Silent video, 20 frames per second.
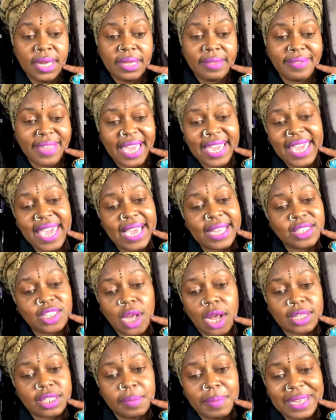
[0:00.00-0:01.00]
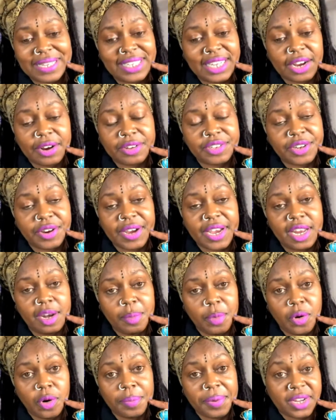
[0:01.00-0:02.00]
They can't talk to my secretary
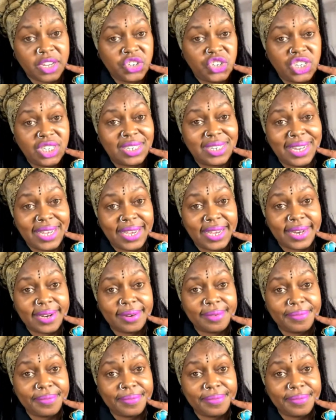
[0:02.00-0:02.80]
anymore because she's dead."